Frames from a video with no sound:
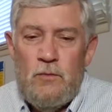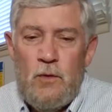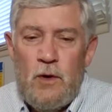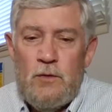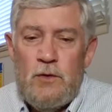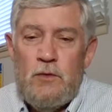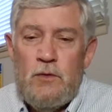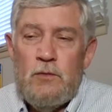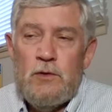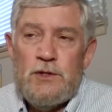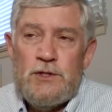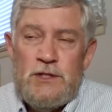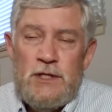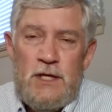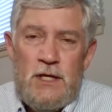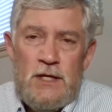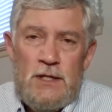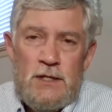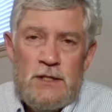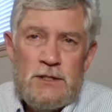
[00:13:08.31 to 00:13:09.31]
what you will
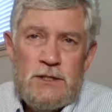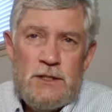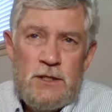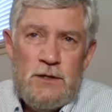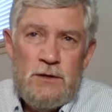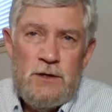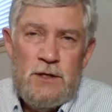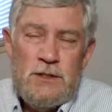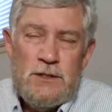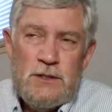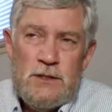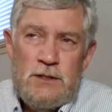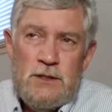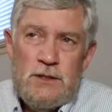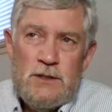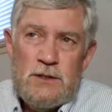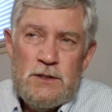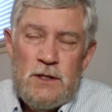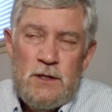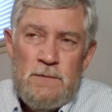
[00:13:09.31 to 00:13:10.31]
see in this series
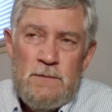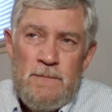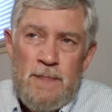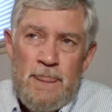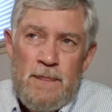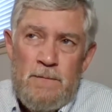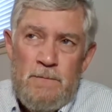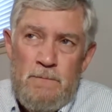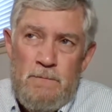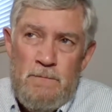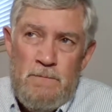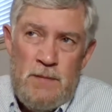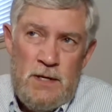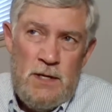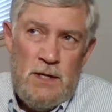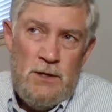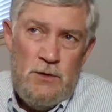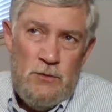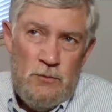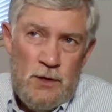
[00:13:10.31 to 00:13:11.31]
is
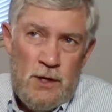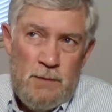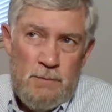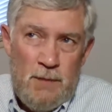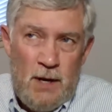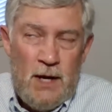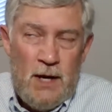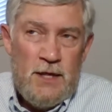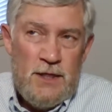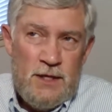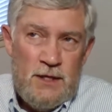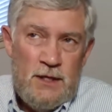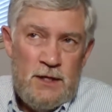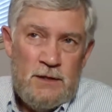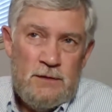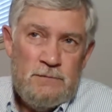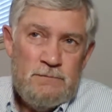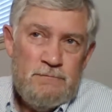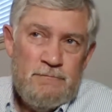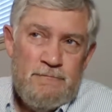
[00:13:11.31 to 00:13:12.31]
me doing my
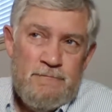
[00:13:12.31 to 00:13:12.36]
thing,